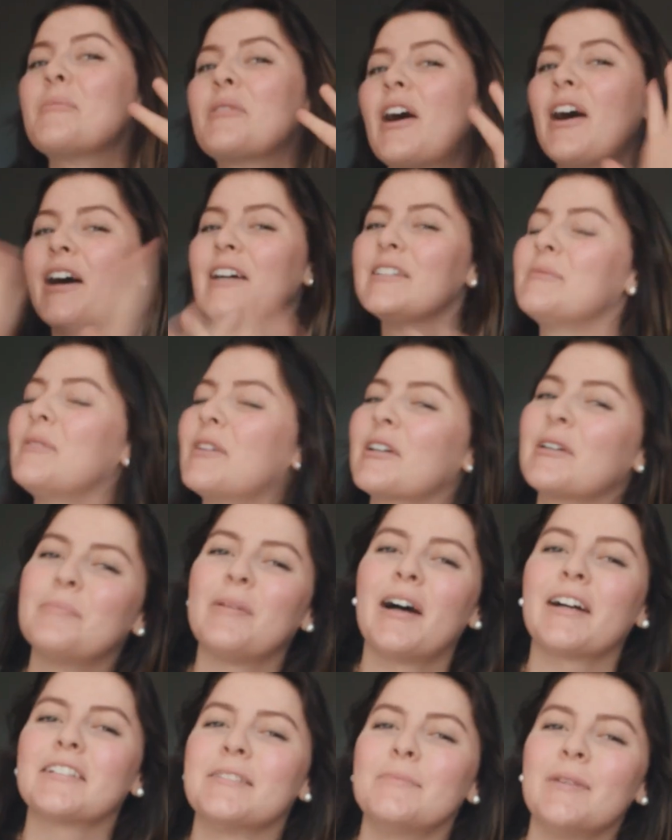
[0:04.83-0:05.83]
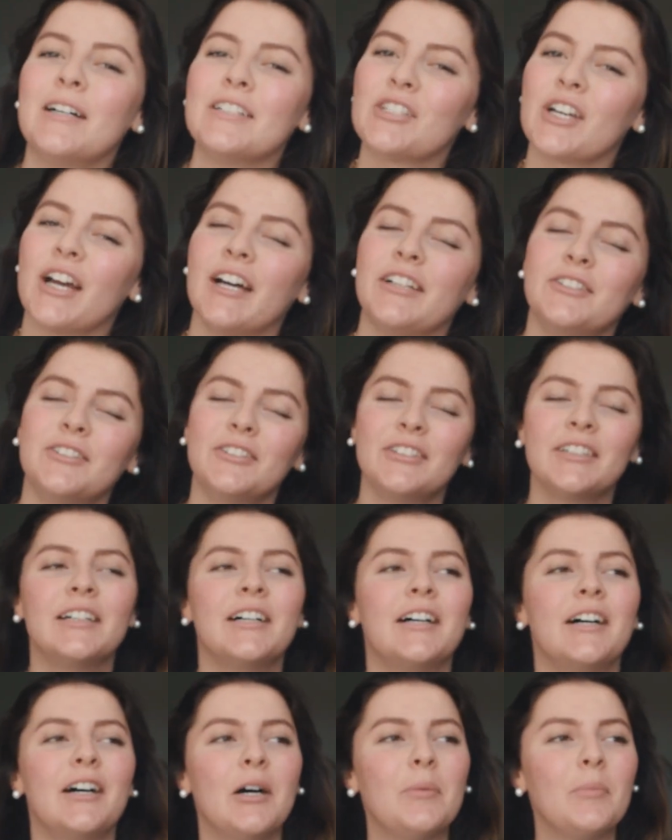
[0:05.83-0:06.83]
up guys, welcome back to my channel.
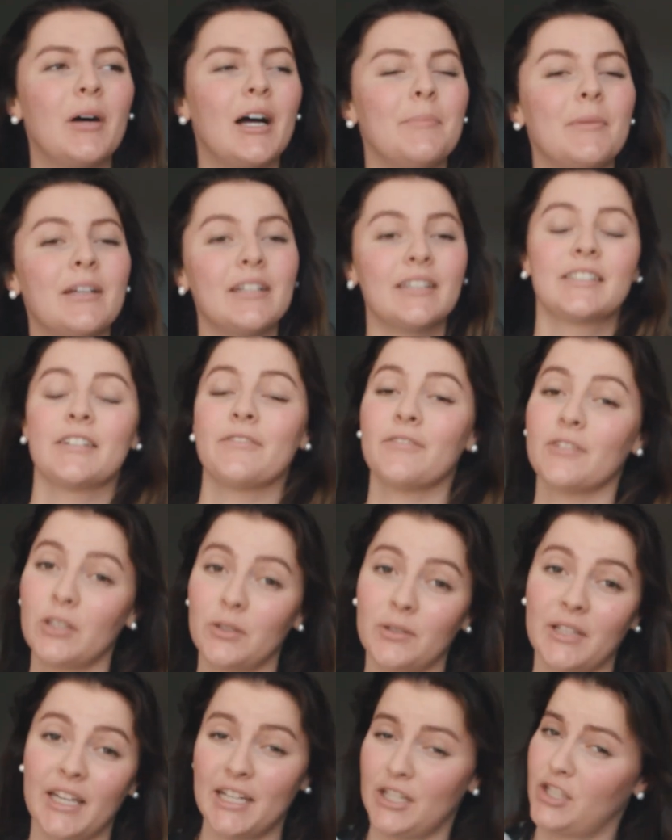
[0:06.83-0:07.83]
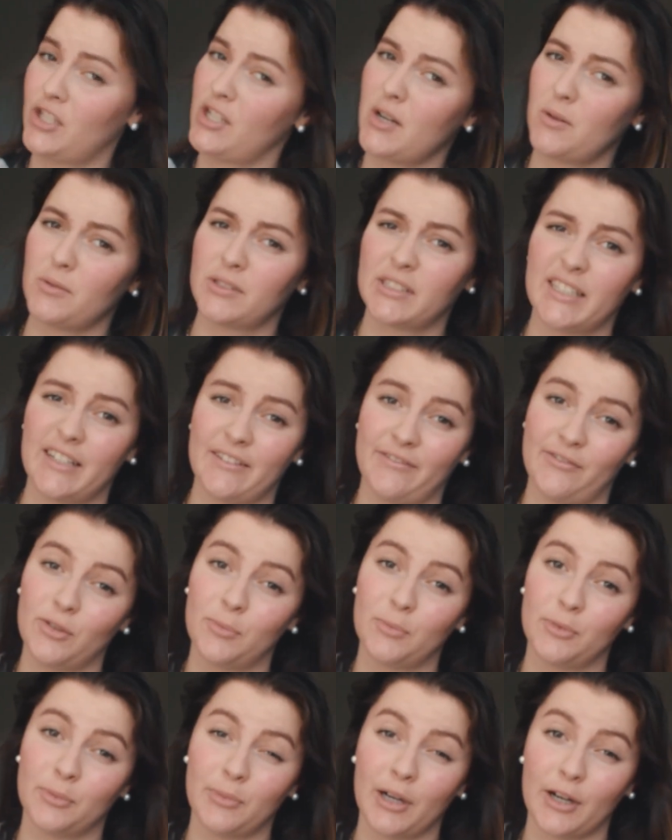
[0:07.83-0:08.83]
I'm in a different location. I was gonna
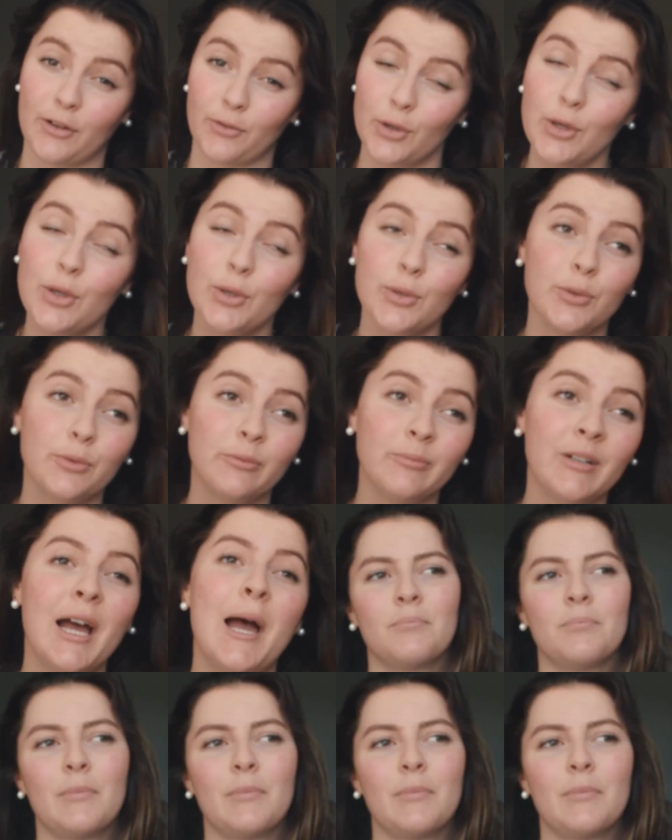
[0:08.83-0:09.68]
film in my room.